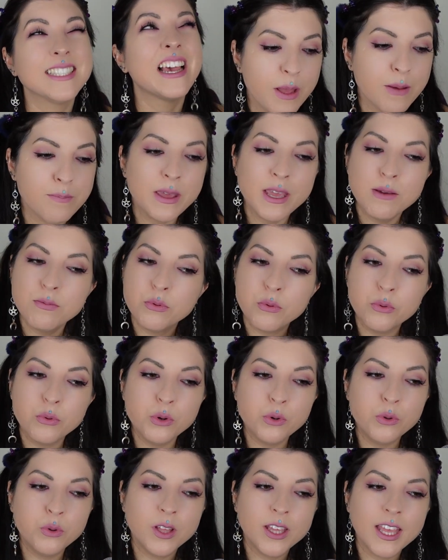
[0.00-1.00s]
And people
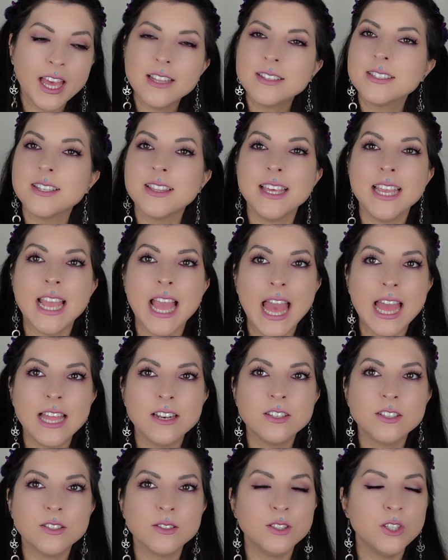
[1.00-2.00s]
will get to the
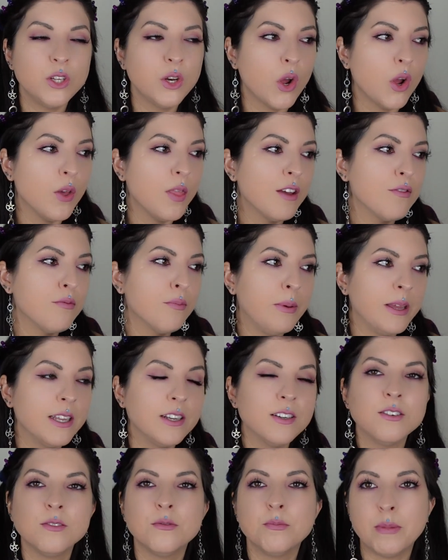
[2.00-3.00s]
end, you know, they've
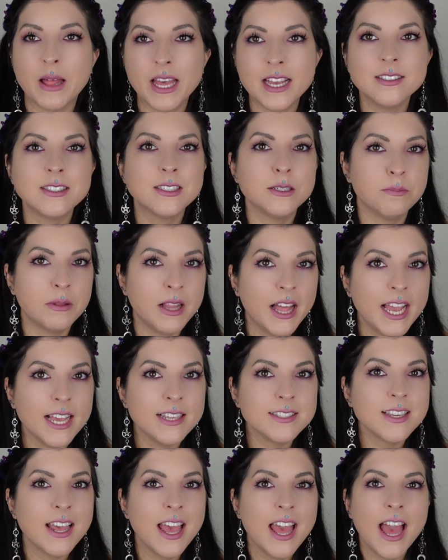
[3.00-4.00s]
been place to
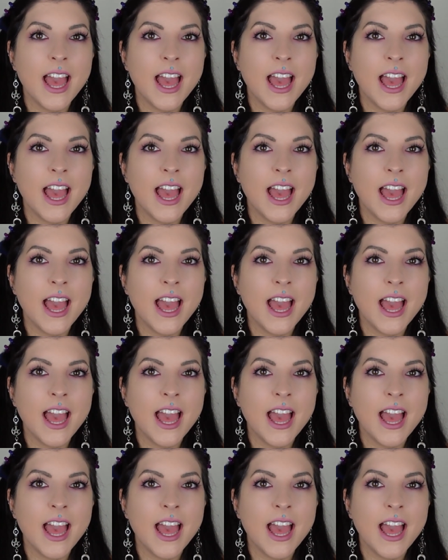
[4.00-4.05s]
place